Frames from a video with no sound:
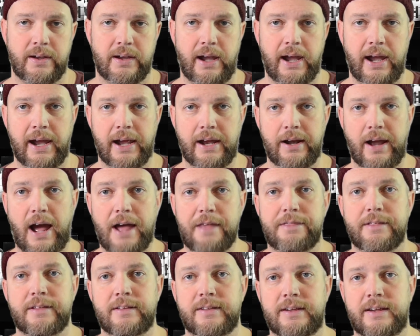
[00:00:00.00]
And I
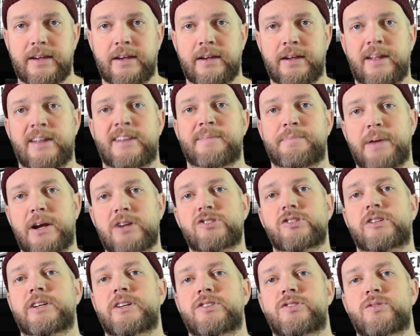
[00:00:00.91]
think,
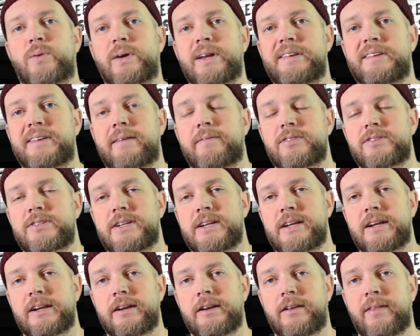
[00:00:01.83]
especially in
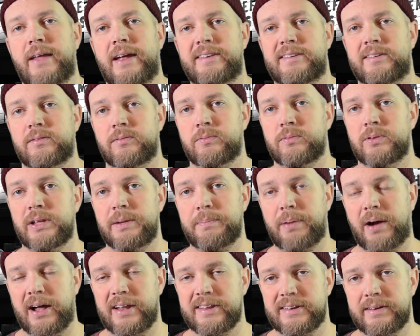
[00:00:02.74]
2017, that's a really
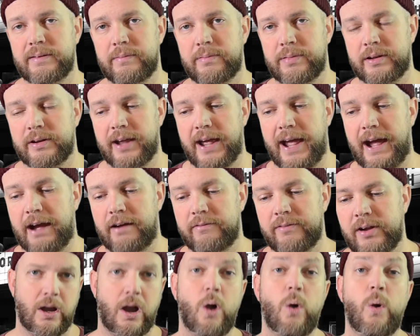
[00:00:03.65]
positive thing to have.
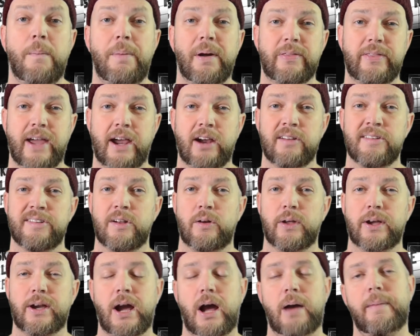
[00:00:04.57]
Oh, about the
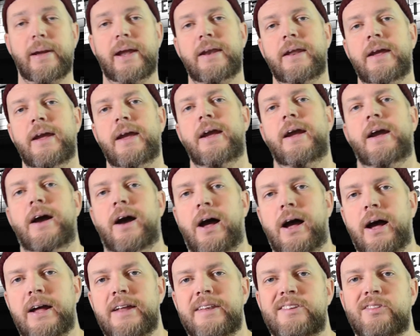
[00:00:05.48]
Arizona comment.
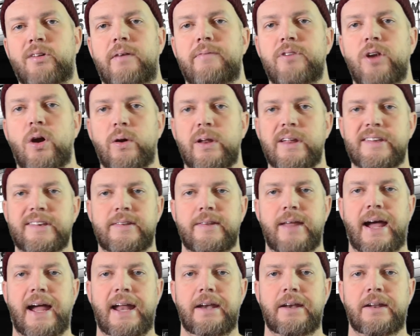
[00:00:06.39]
So I've noticed
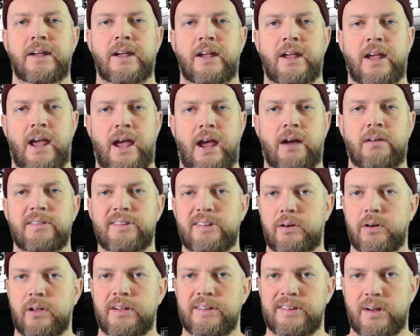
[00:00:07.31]
that
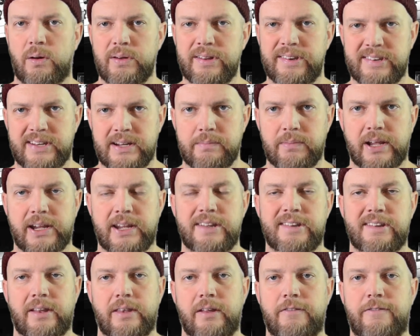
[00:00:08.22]
Arizona has always seemed like
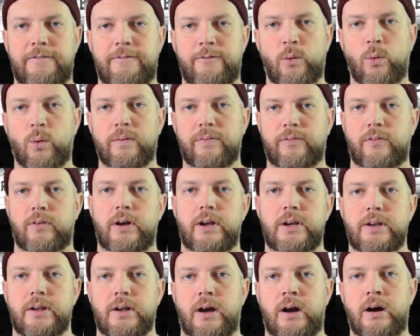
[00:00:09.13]
it's on the
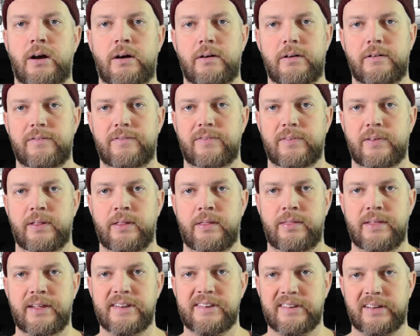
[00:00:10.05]
forefront of
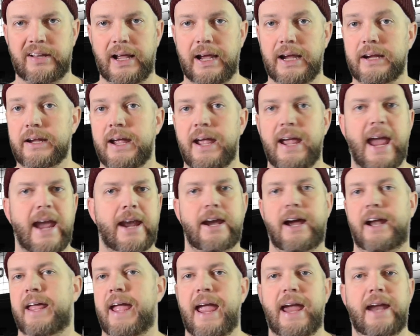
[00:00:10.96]
this like kind of